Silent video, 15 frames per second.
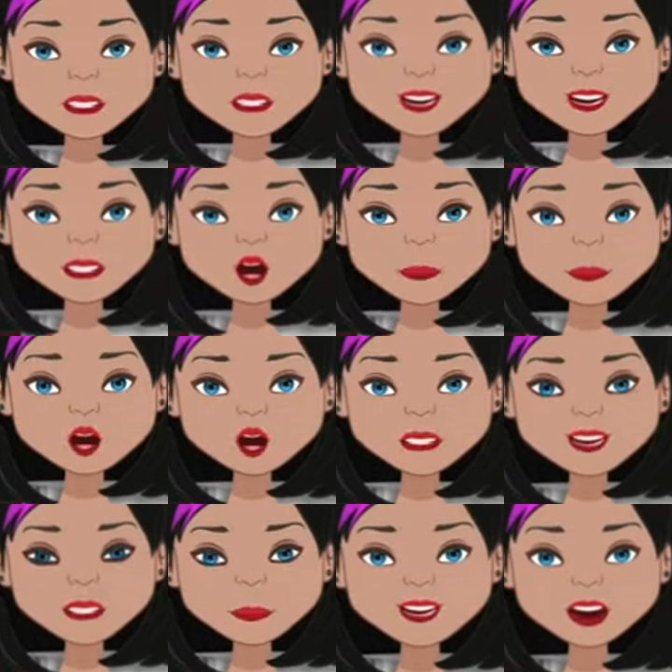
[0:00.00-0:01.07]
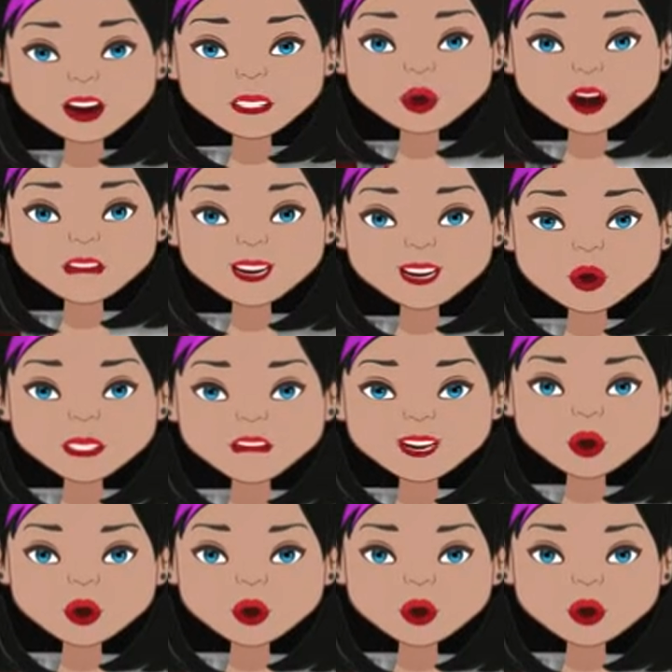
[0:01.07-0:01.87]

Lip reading: also did some work experience with a few different